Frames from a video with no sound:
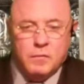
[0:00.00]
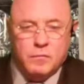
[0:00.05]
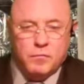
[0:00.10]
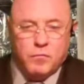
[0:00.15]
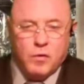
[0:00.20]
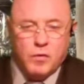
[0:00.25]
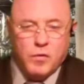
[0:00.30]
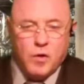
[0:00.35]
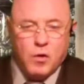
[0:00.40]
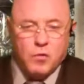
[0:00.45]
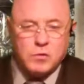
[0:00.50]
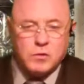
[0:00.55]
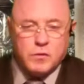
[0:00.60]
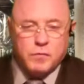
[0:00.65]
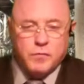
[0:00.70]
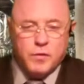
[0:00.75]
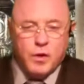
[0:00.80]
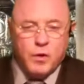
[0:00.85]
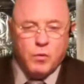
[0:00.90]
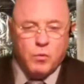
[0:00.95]
For those
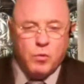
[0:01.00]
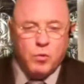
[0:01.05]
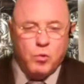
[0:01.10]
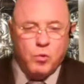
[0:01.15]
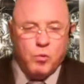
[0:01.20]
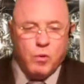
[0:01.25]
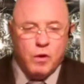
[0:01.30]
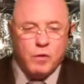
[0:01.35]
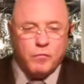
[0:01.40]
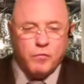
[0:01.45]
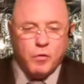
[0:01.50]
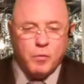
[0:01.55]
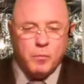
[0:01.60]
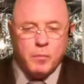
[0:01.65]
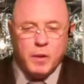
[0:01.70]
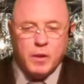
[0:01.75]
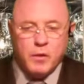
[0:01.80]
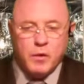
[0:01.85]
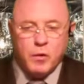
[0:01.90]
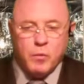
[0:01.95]
of you who aren't
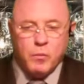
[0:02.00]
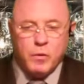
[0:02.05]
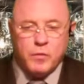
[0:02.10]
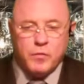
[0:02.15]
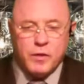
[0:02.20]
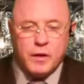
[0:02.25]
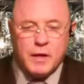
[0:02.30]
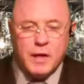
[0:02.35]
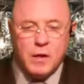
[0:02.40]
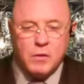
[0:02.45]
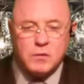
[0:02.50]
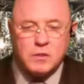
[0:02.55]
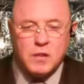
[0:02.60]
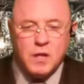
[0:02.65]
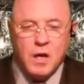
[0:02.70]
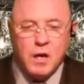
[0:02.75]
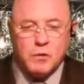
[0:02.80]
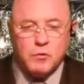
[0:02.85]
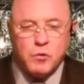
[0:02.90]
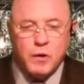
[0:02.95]
familiar with accounts
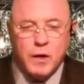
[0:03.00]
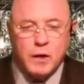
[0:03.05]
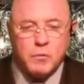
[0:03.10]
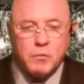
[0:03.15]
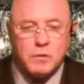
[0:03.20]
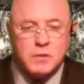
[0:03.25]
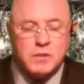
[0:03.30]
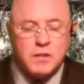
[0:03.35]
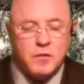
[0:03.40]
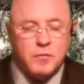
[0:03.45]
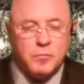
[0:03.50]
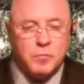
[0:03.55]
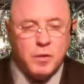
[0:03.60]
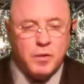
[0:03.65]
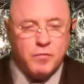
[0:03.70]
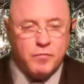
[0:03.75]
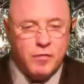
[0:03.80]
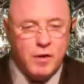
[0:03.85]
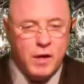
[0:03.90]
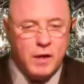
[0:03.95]
contract receivable
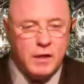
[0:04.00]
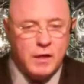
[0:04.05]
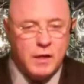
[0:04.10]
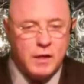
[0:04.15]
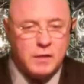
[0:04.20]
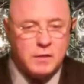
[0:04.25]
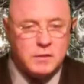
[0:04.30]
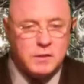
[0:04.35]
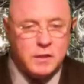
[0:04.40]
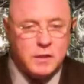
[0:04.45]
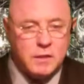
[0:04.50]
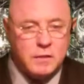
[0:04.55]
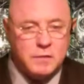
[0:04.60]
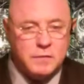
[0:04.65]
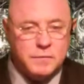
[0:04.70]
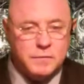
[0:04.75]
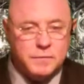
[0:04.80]
financing,